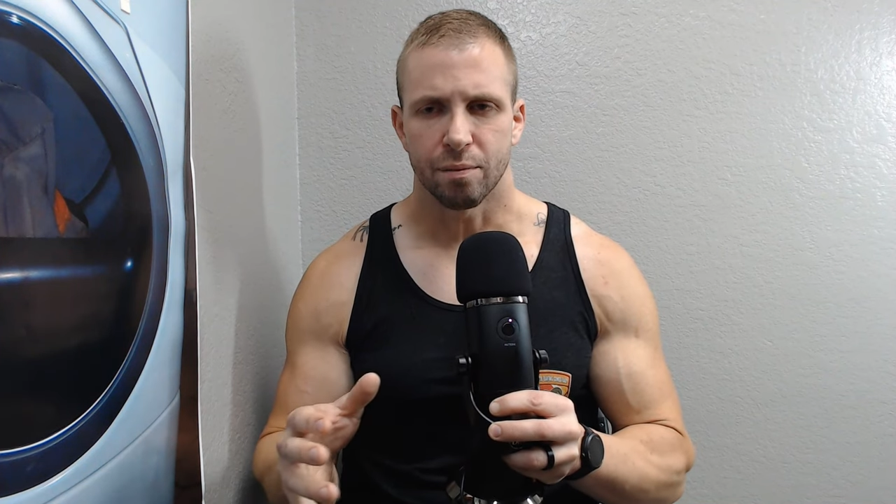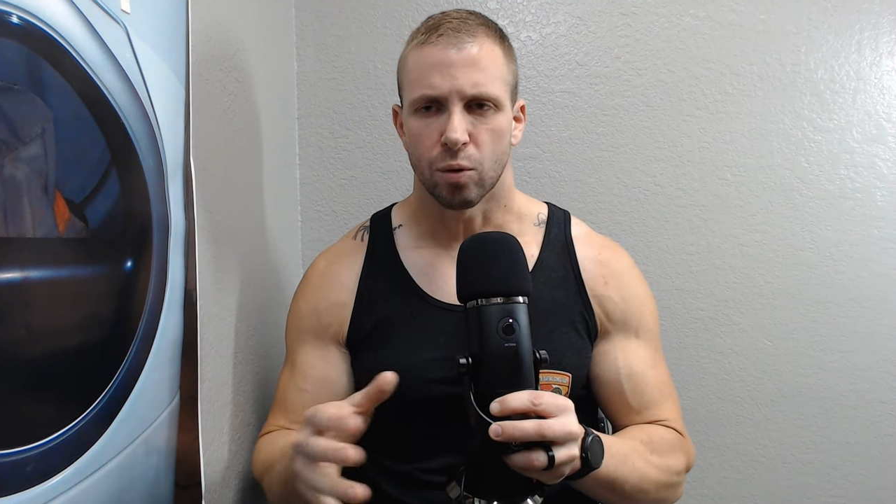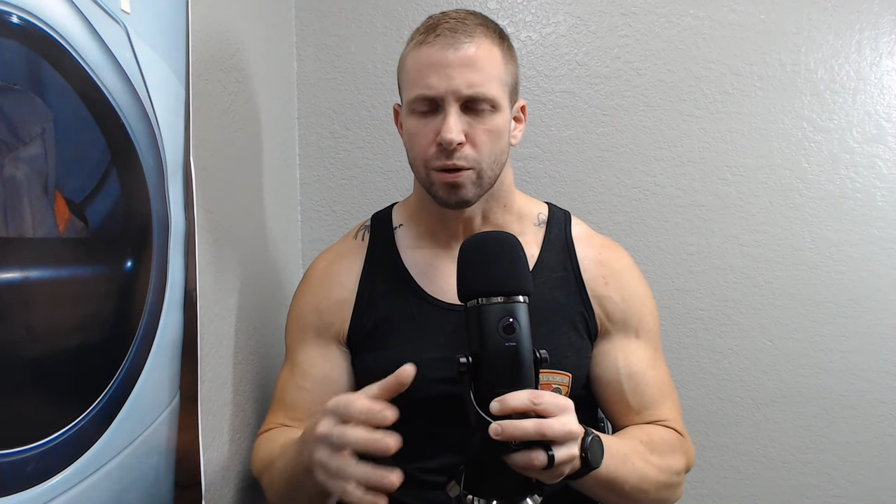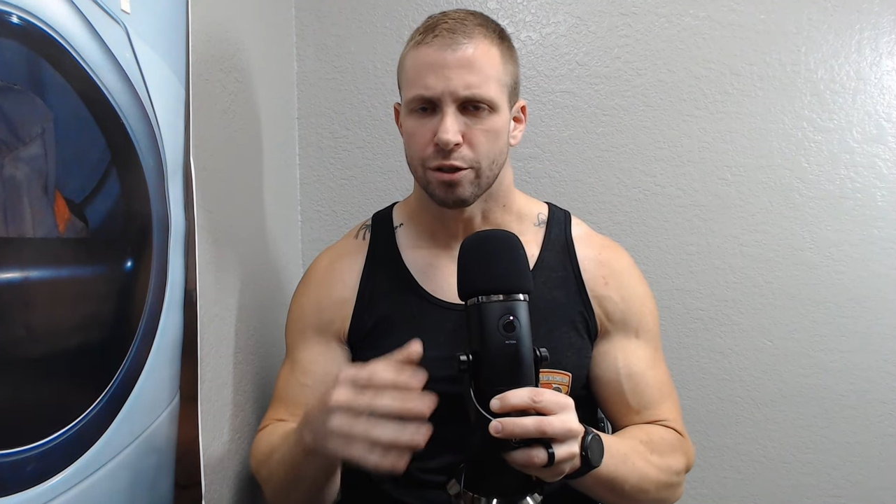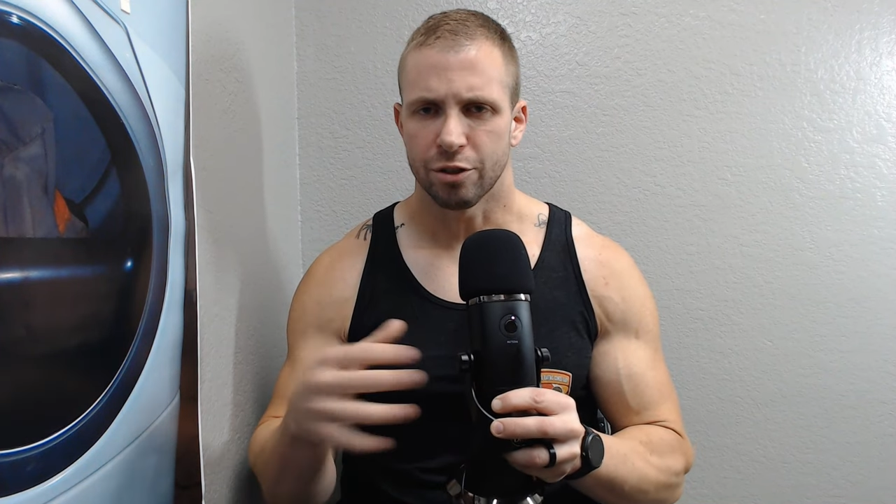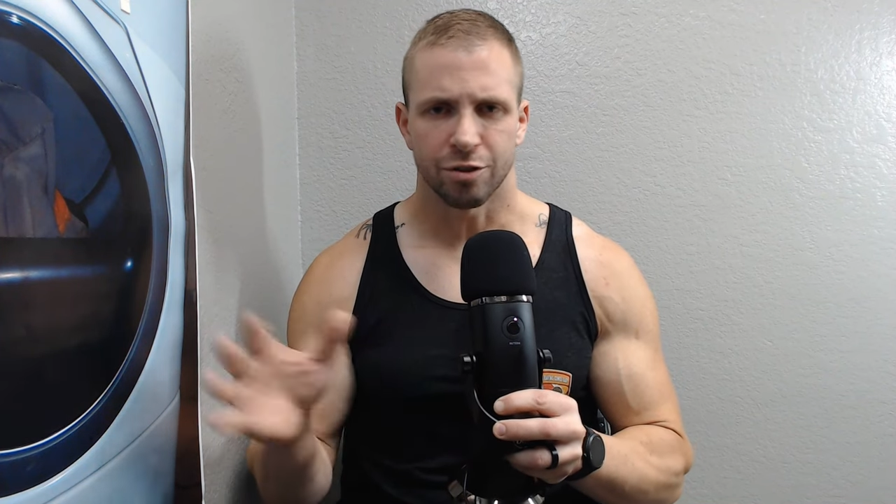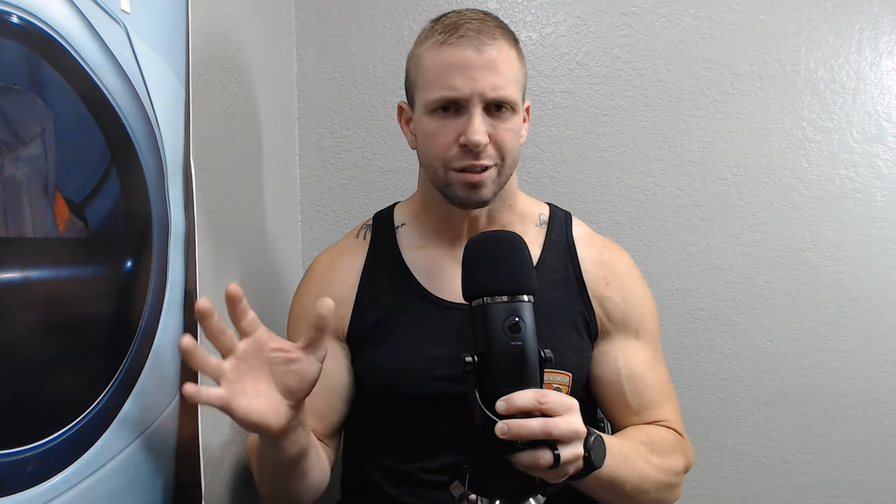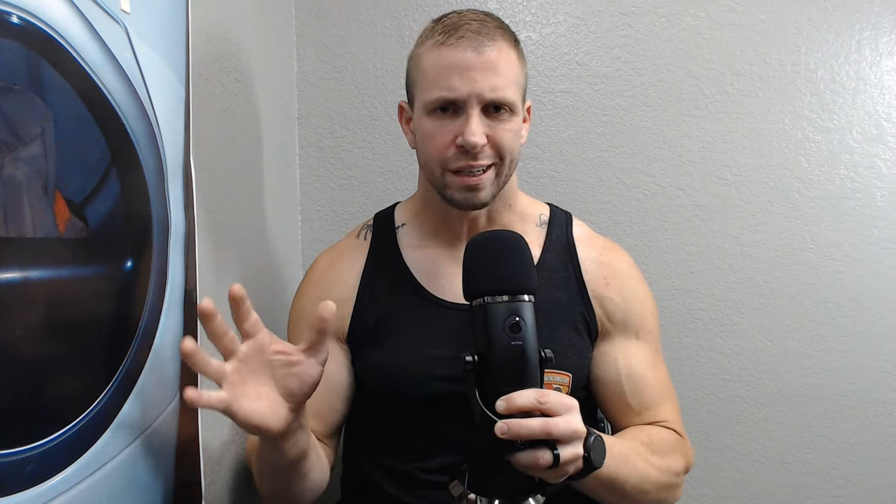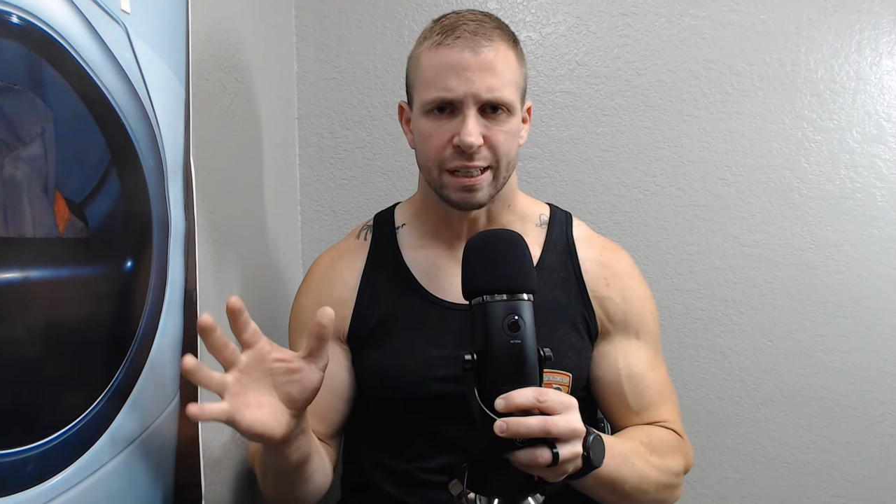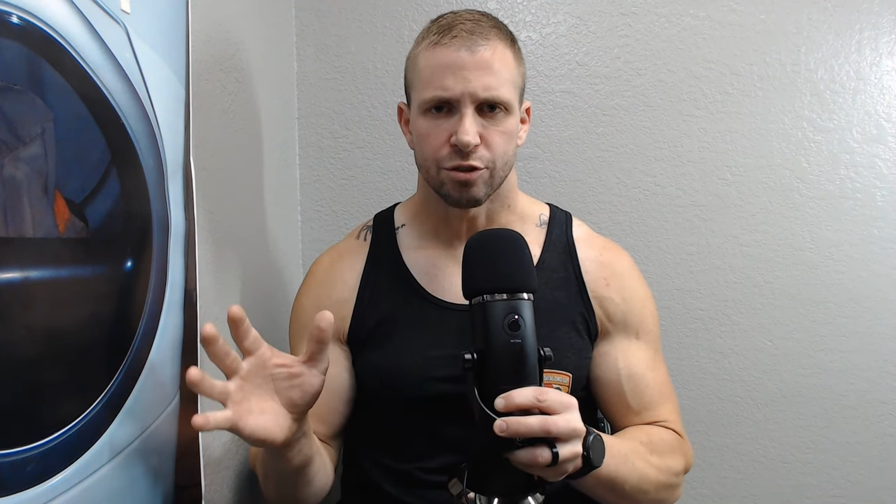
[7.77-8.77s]
or you're just
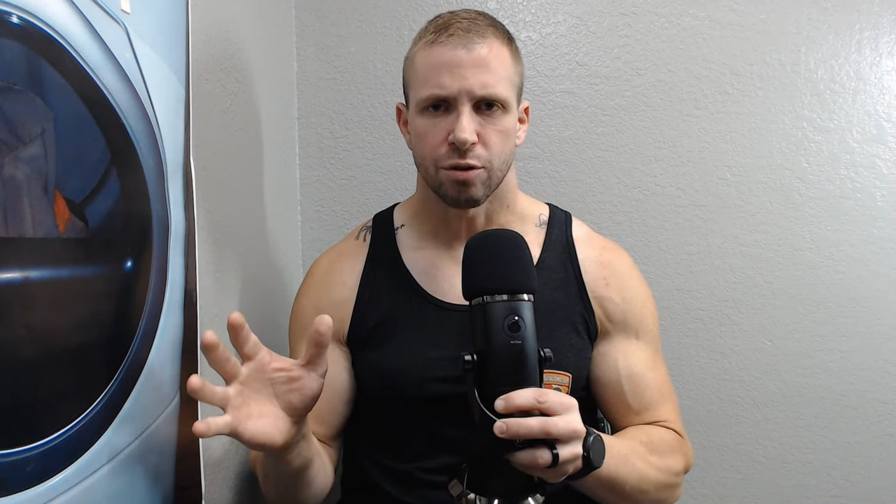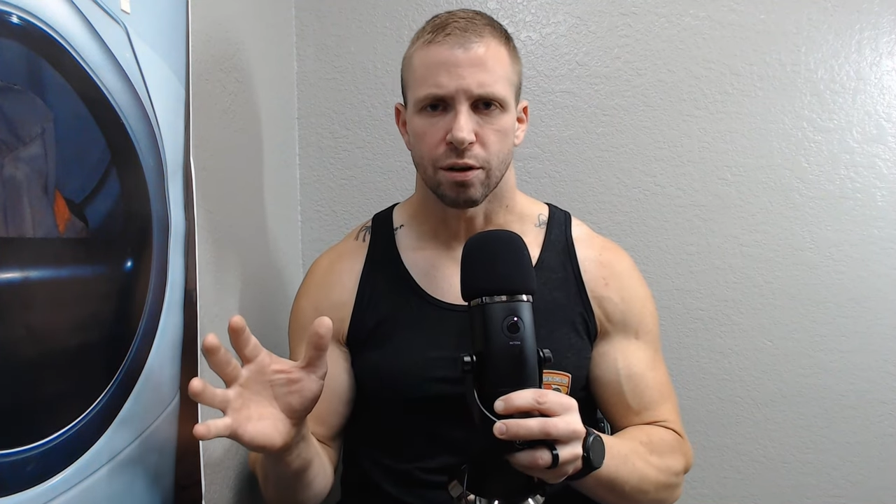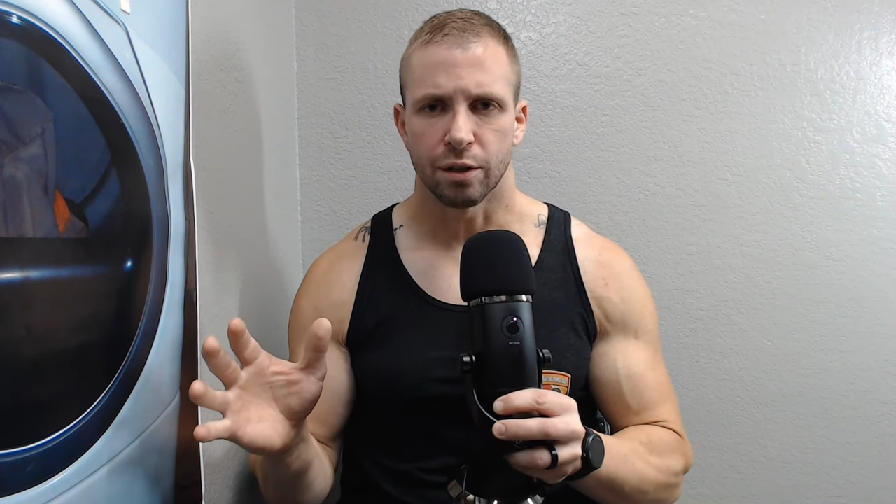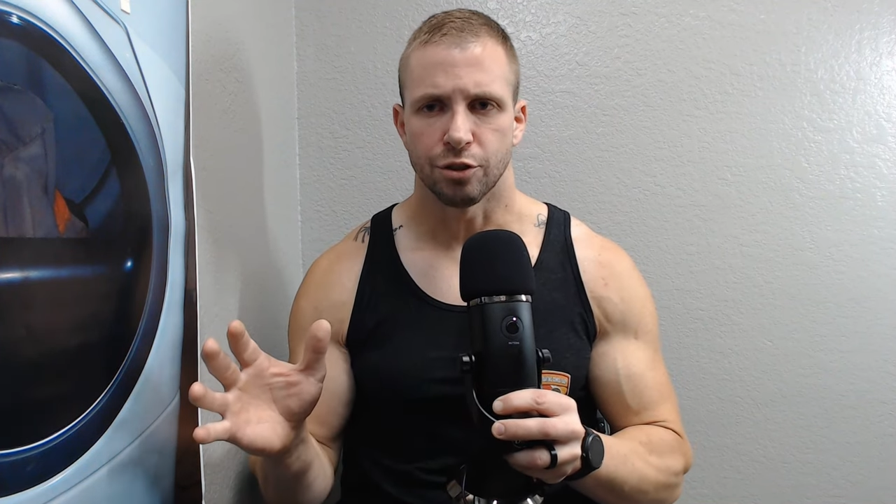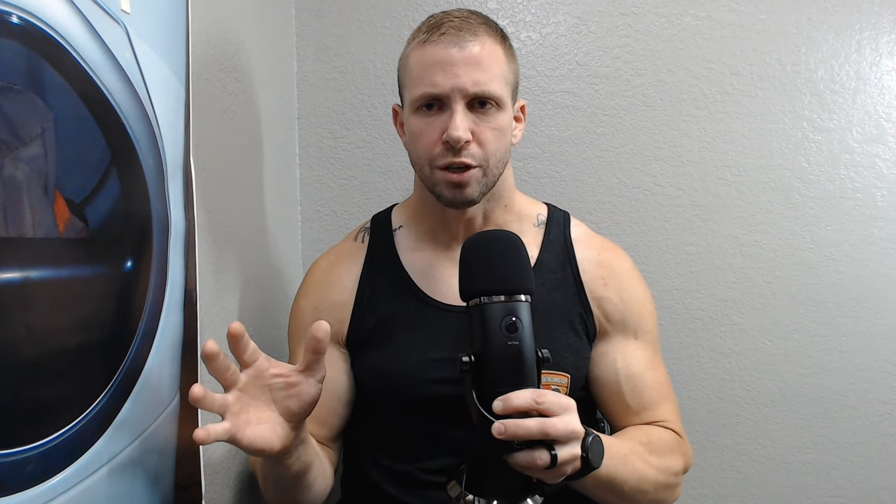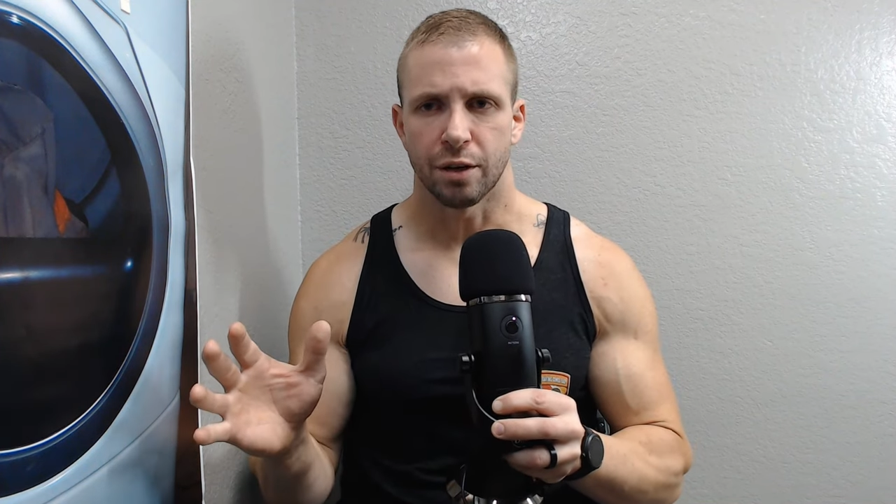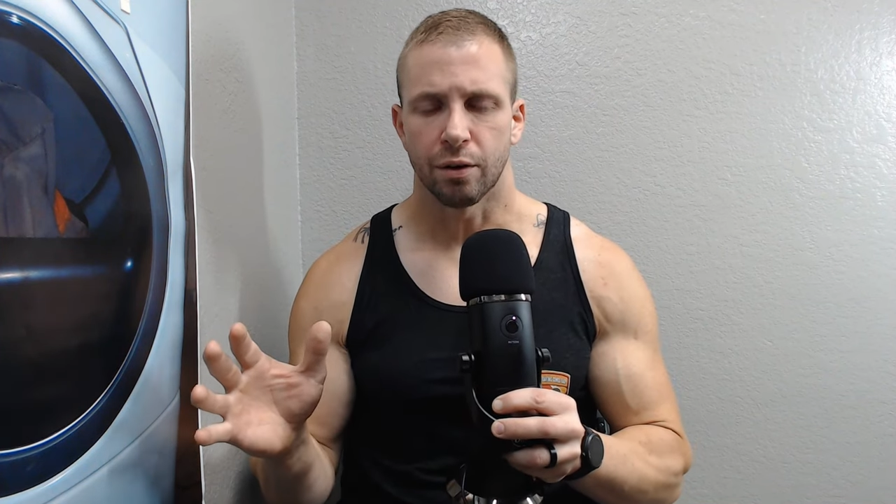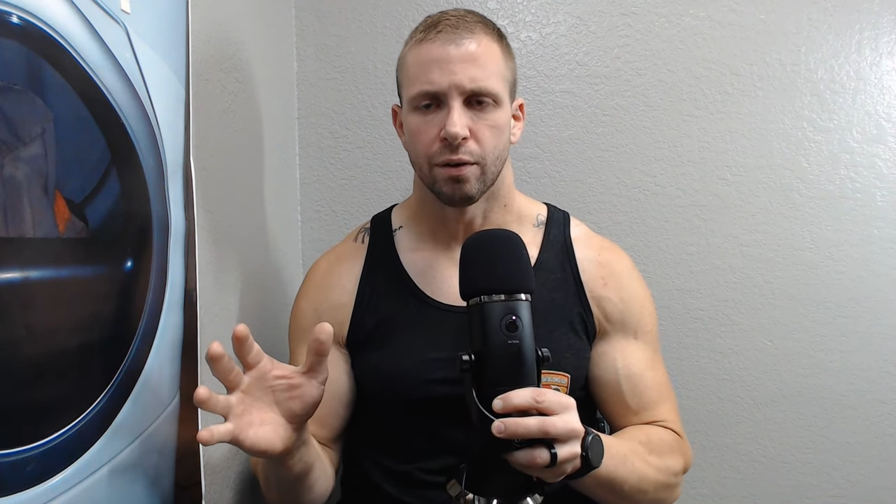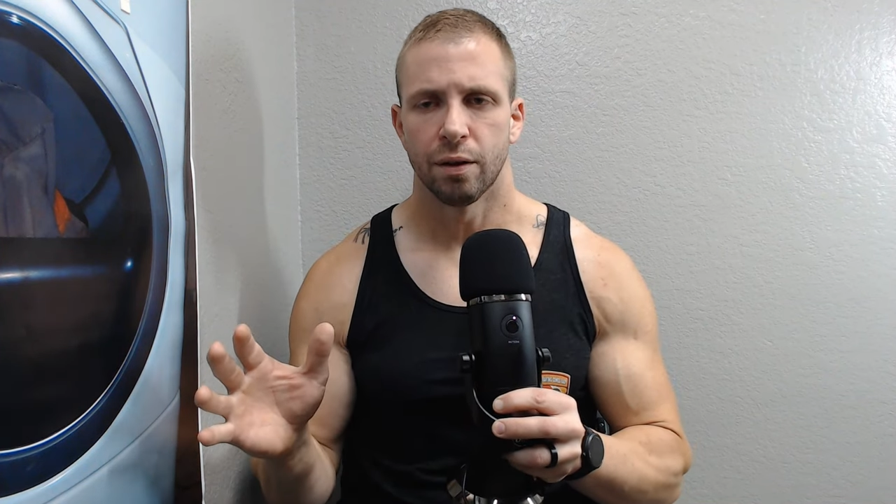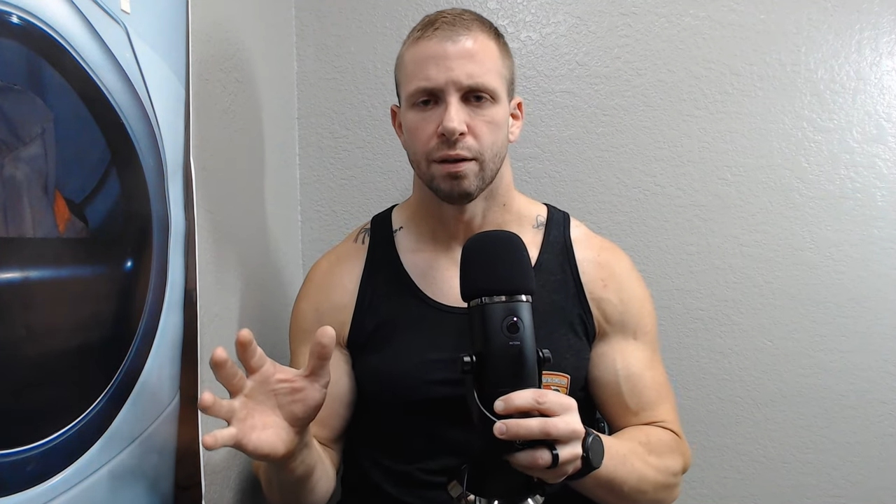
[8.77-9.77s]
looking to get stronger in
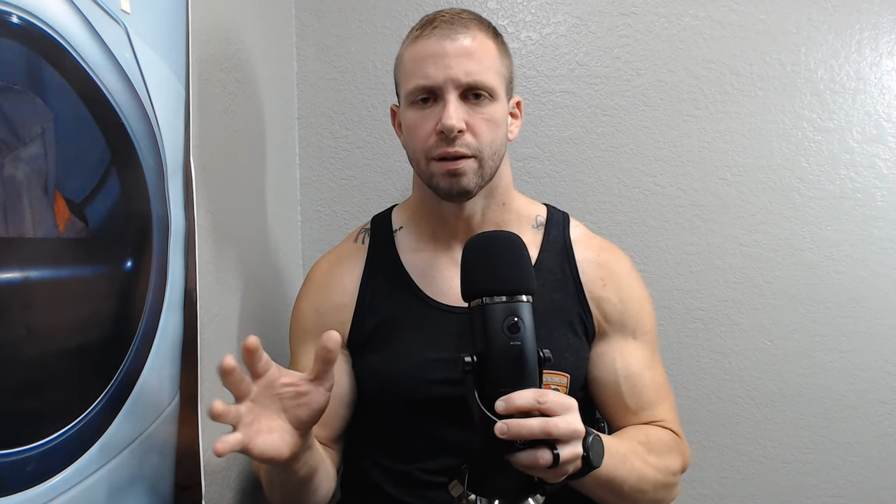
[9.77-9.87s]
general.